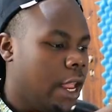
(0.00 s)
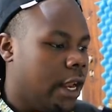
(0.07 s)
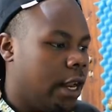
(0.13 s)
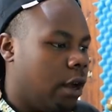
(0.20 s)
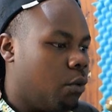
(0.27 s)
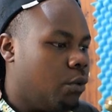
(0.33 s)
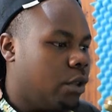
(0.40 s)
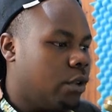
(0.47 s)

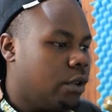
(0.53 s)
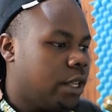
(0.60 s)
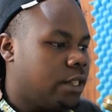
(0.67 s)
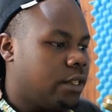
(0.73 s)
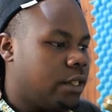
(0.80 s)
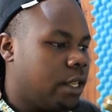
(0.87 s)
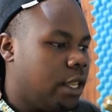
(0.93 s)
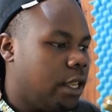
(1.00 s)
Now we're gonna
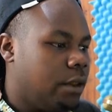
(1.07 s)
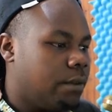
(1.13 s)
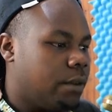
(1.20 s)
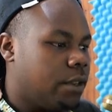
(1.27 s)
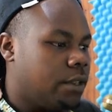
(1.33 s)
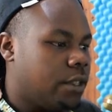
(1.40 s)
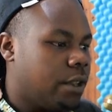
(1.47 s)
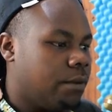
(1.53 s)
see
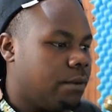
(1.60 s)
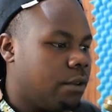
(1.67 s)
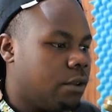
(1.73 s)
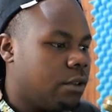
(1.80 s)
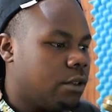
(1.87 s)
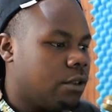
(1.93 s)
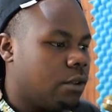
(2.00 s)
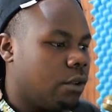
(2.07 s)
first thing
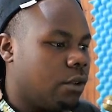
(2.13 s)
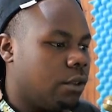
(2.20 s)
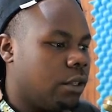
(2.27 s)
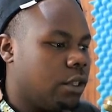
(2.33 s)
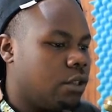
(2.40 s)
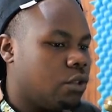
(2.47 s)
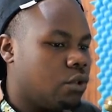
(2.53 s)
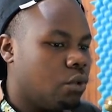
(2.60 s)
first on
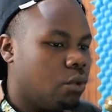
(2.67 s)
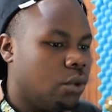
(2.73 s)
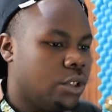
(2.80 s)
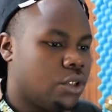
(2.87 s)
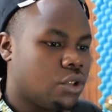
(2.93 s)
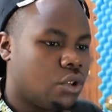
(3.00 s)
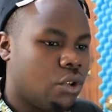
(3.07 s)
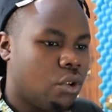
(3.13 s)
this tool.
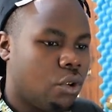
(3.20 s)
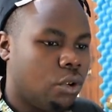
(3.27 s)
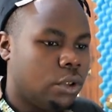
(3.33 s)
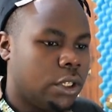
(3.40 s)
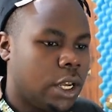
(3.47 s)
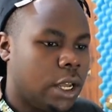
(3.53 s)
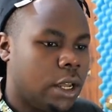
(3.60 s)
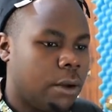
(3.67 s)
It's called